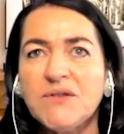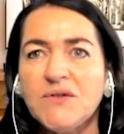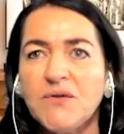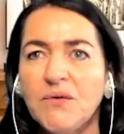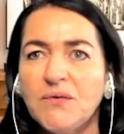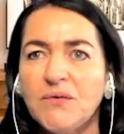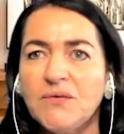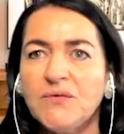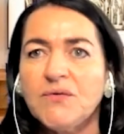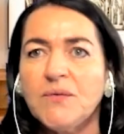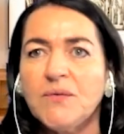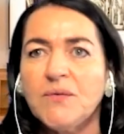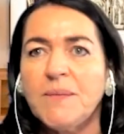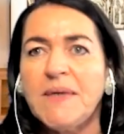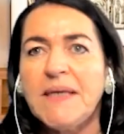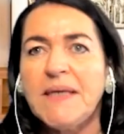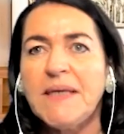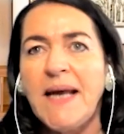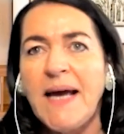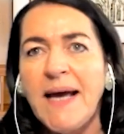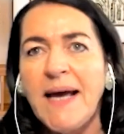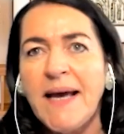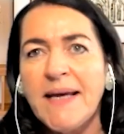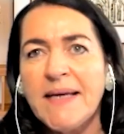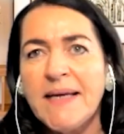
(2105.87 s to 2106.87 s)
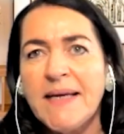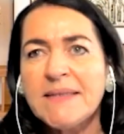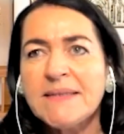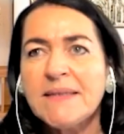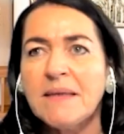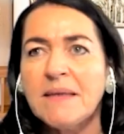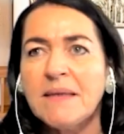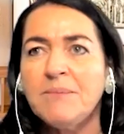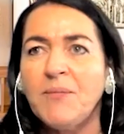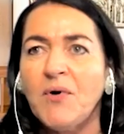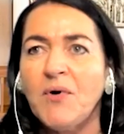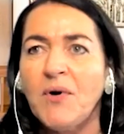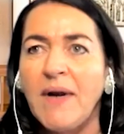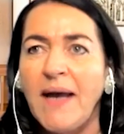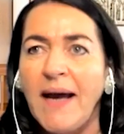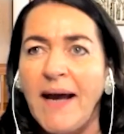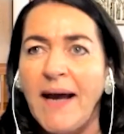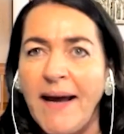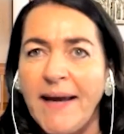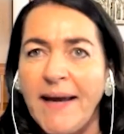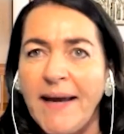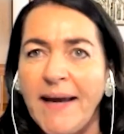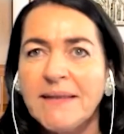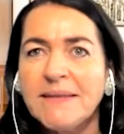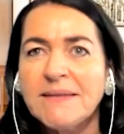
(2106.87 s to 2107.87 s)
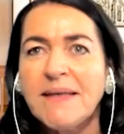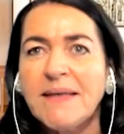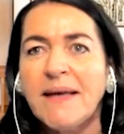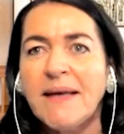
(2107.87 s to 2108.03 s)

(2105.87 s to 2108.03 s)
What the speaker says: taught to be nice and polite